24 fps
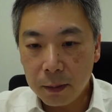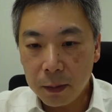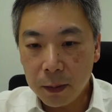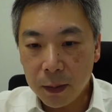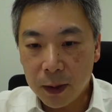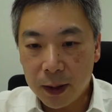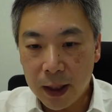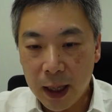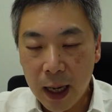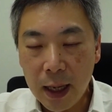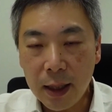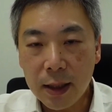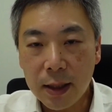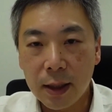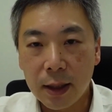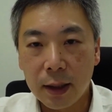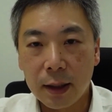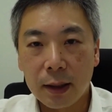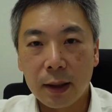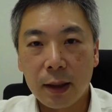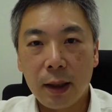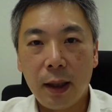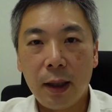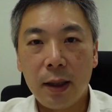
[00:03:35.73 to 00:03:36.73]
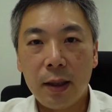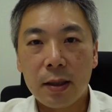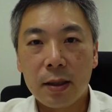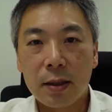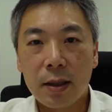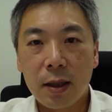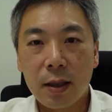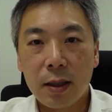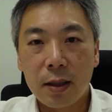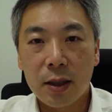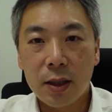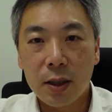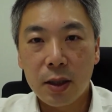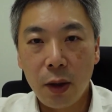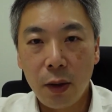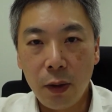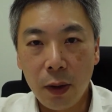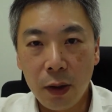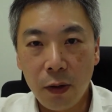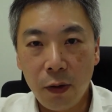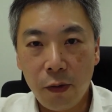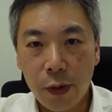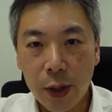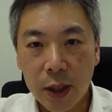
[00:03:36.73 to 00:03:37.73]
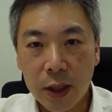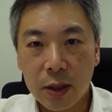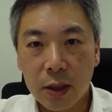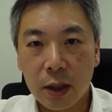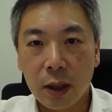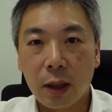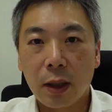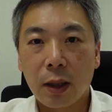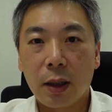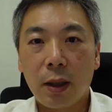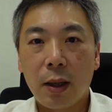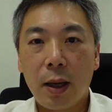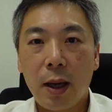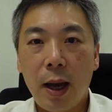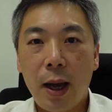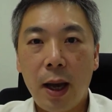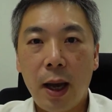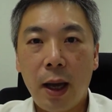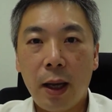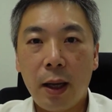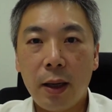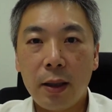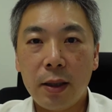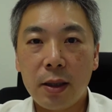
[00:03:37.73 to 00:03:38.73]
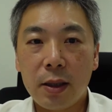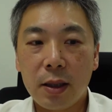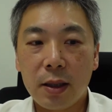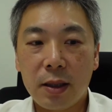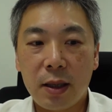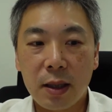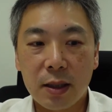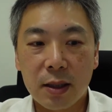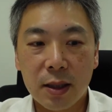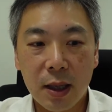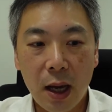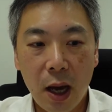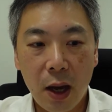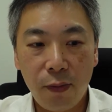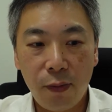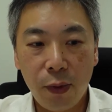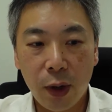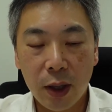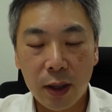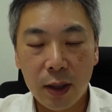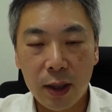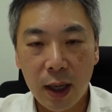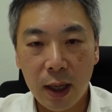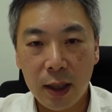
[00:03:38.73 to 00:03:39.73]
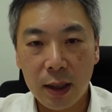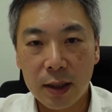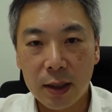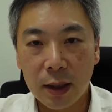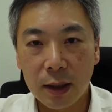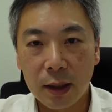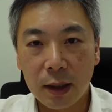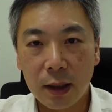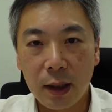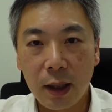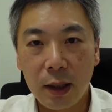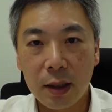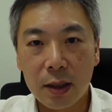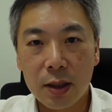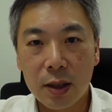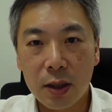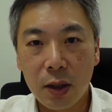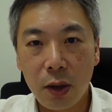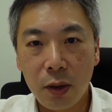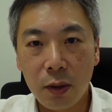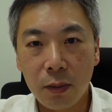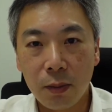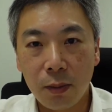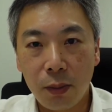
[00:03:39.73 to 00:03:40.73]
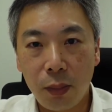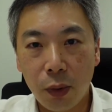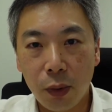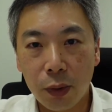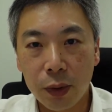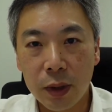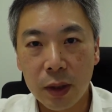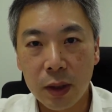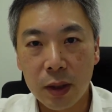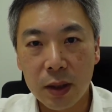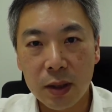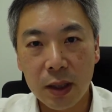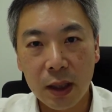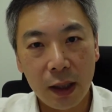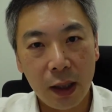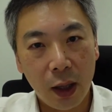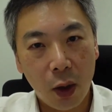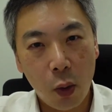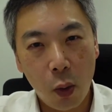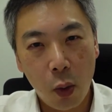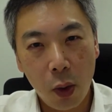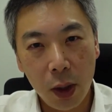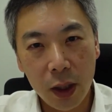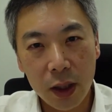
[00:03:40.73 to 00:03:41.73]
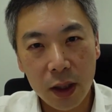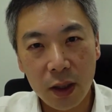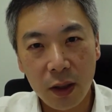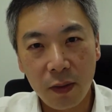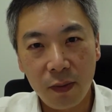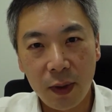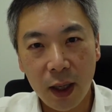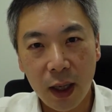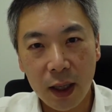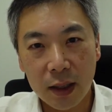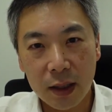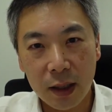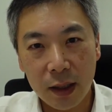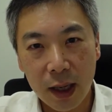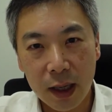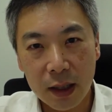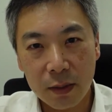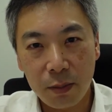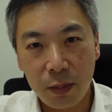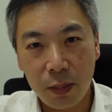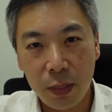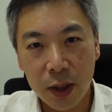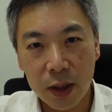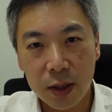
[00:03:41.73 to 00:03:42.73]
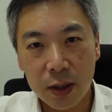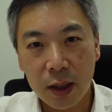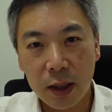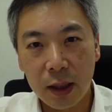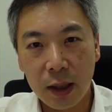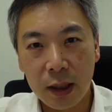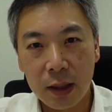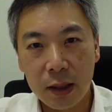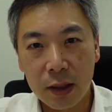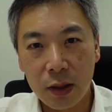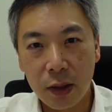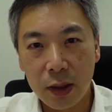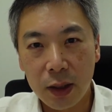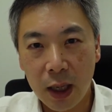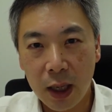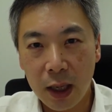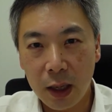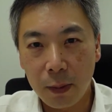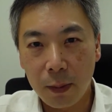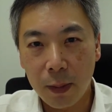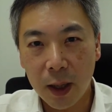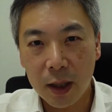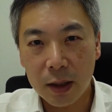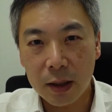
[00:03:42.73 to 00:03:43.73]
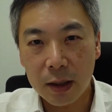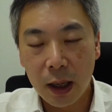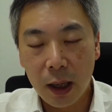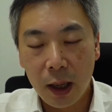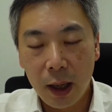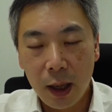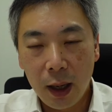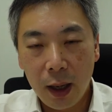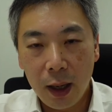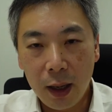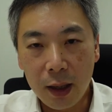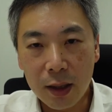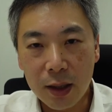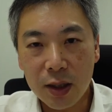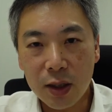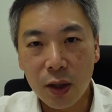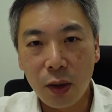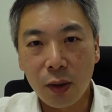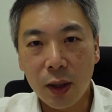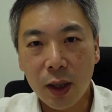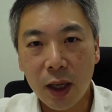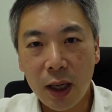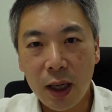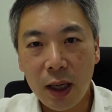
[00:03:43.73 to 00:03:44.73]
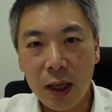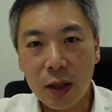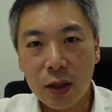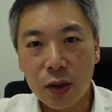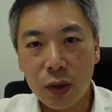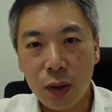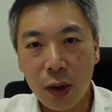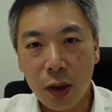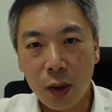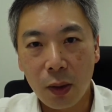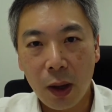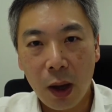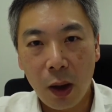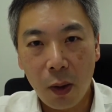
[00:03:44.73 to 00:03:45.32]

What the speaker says: data is so interesting, and discovering data is so important, and the quality of data that's put into a database is so key to